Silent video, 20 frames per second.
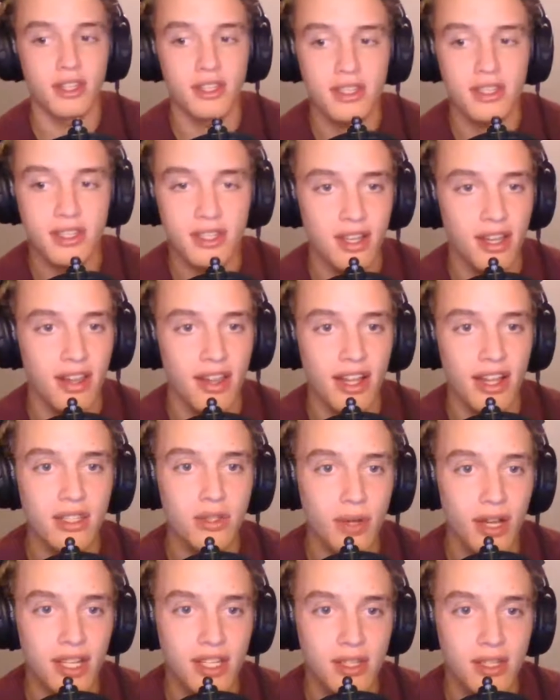this, and
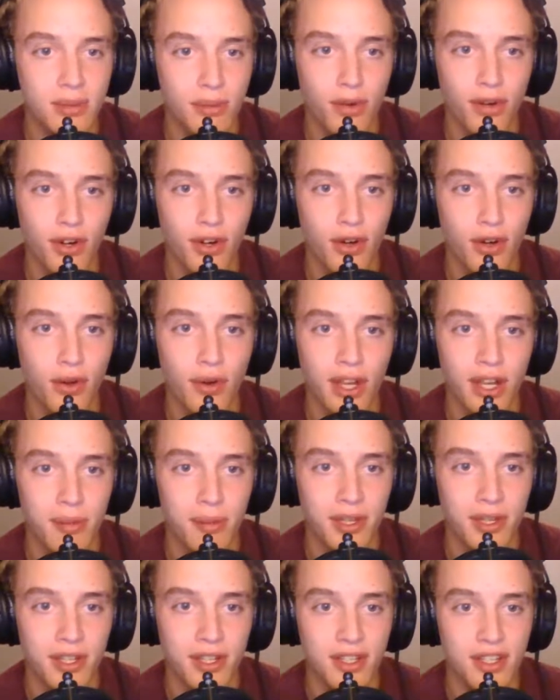that's why it's more
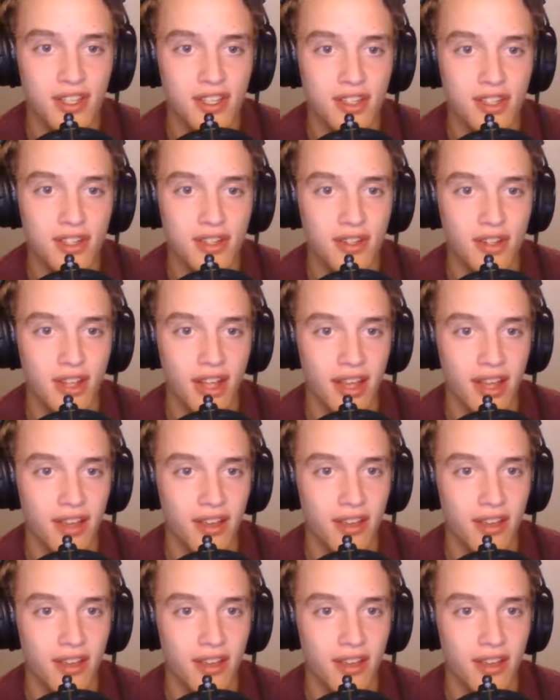annoying because, like,